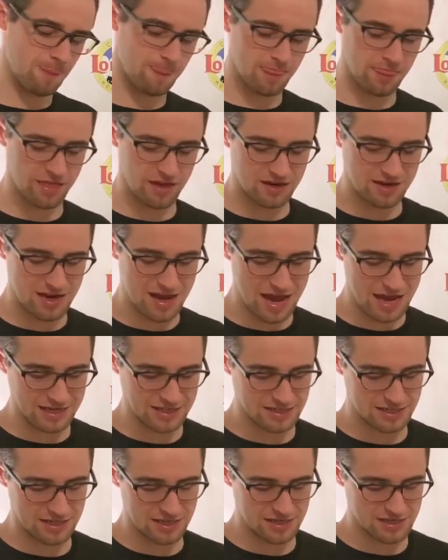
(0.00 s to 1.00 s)
The
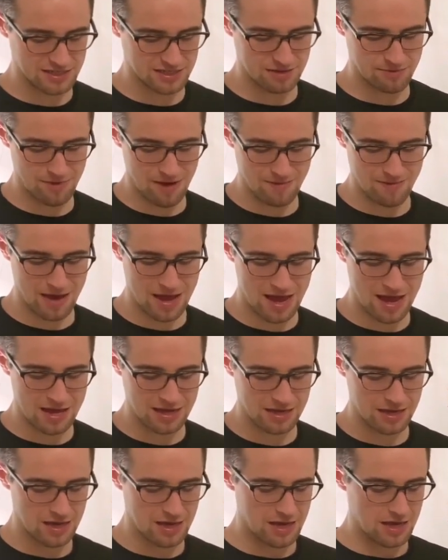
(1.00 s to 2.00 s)
next disc in my
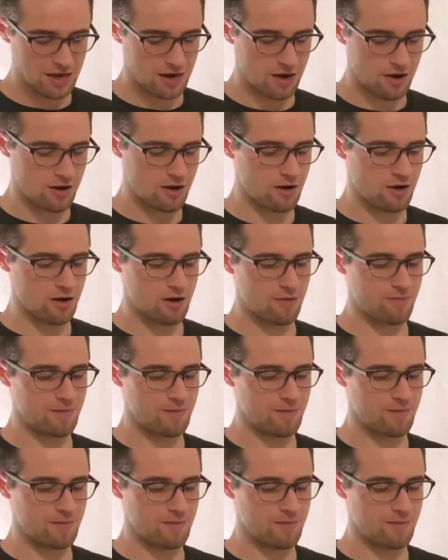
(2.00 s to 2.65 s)
bag are